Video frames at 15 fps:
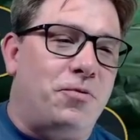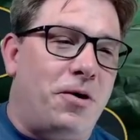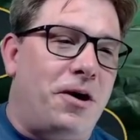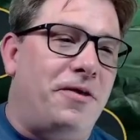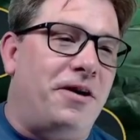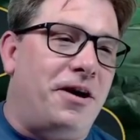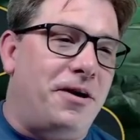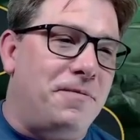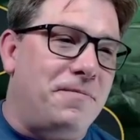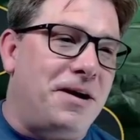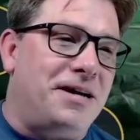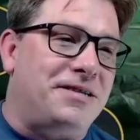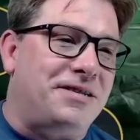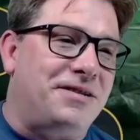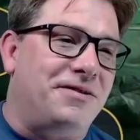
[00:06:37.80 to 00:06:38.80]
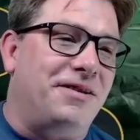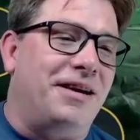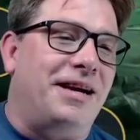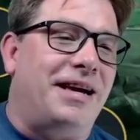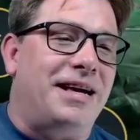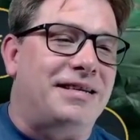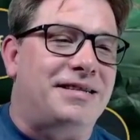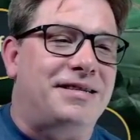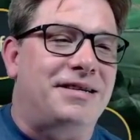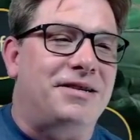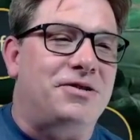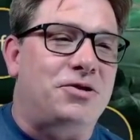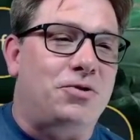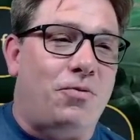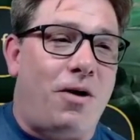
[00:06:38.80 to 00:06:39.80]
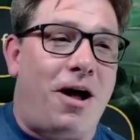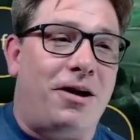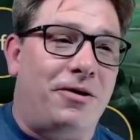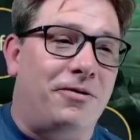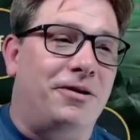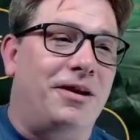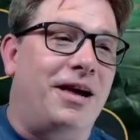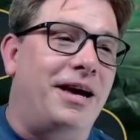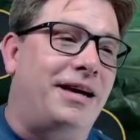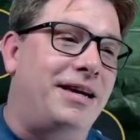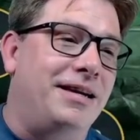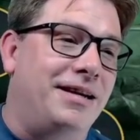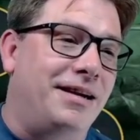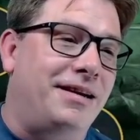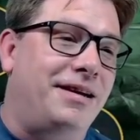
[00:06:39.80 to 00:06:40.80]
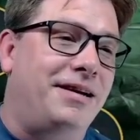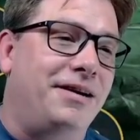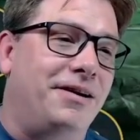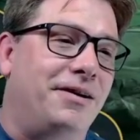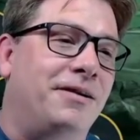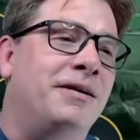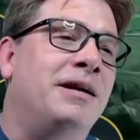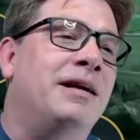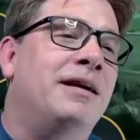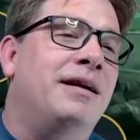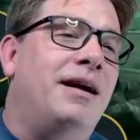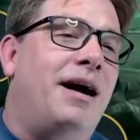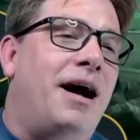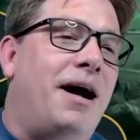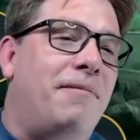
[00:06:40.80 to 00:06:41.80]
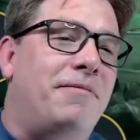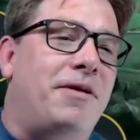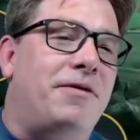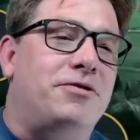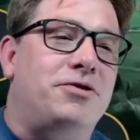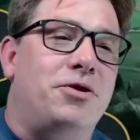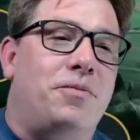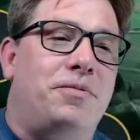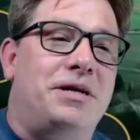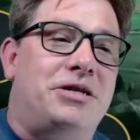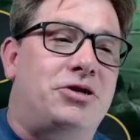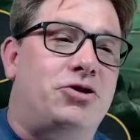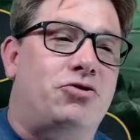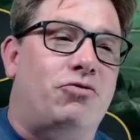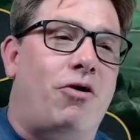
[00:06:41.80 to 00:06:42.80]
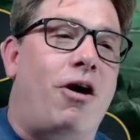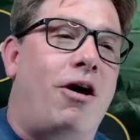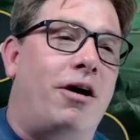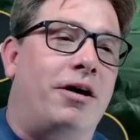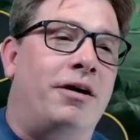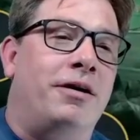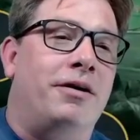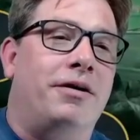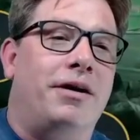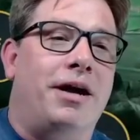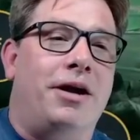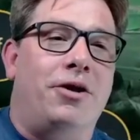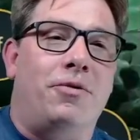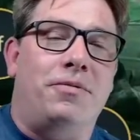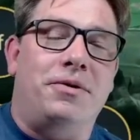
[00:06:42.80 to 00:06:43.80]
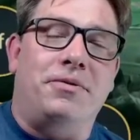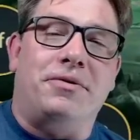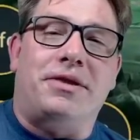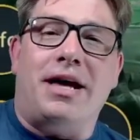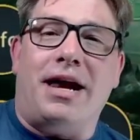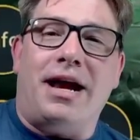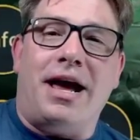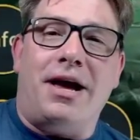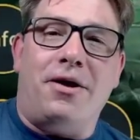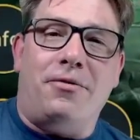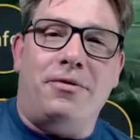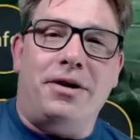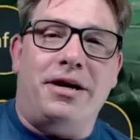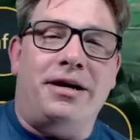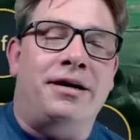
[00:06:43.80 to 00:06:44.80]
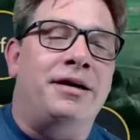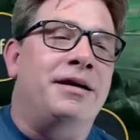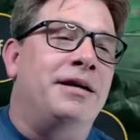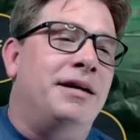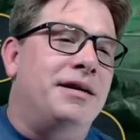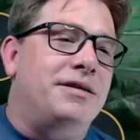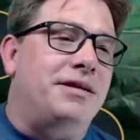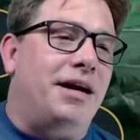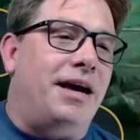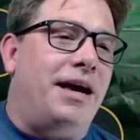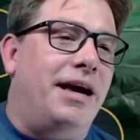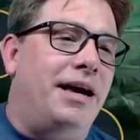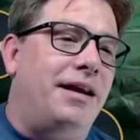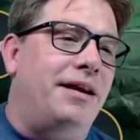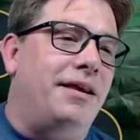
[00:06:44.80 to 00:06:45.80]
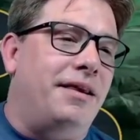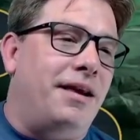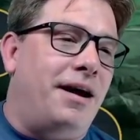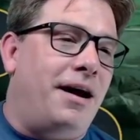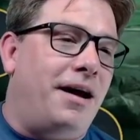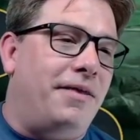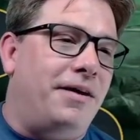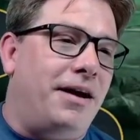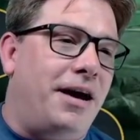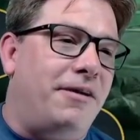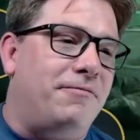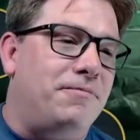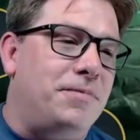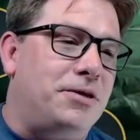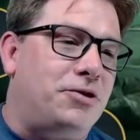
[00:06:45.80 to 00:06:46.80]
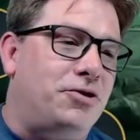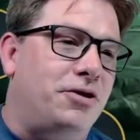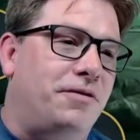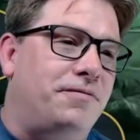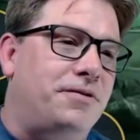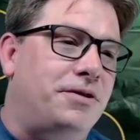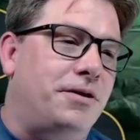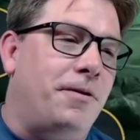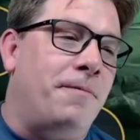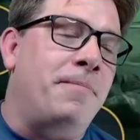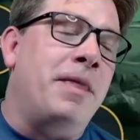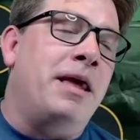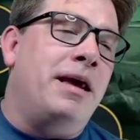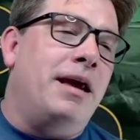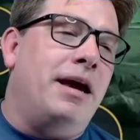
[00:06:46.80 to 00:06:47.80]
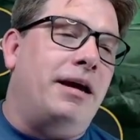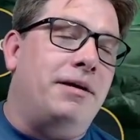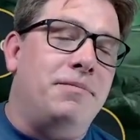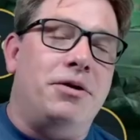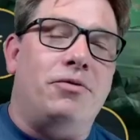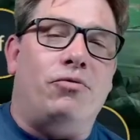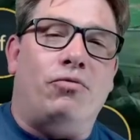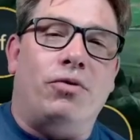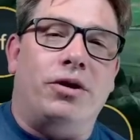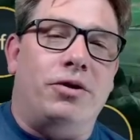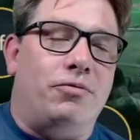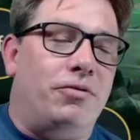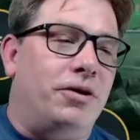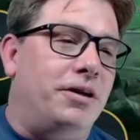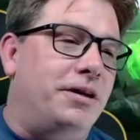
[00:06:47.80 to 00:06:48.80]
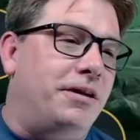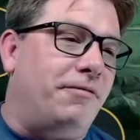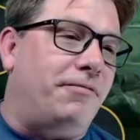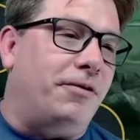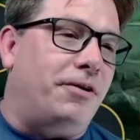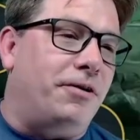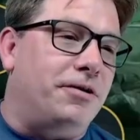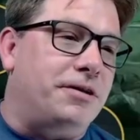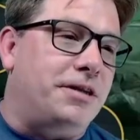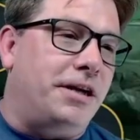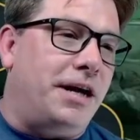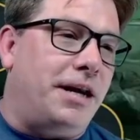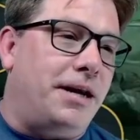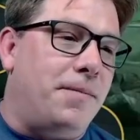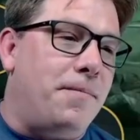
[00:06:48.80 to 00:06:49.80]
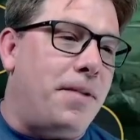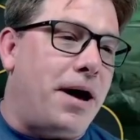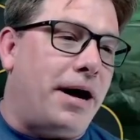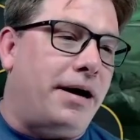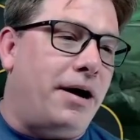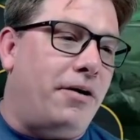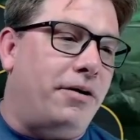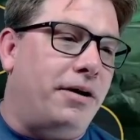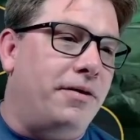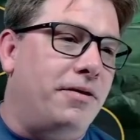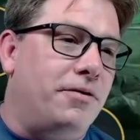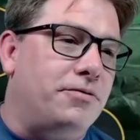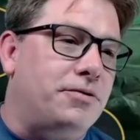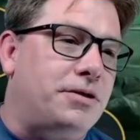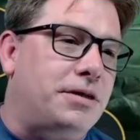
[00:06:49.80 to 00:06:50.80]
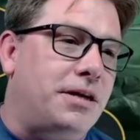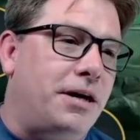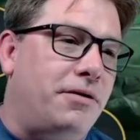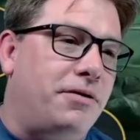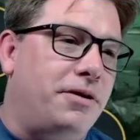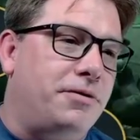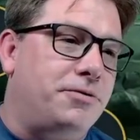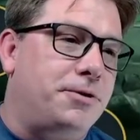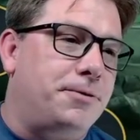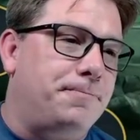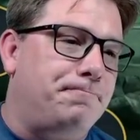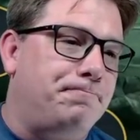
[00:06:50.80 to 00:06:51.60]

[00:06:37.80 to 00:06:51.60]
the Huntmaster that gets swallowed like he did here, then there's nobody strong and nobody with that AoE to hit the Head of Mischief. So it can be really, really difficult to get him back out in those scenarios.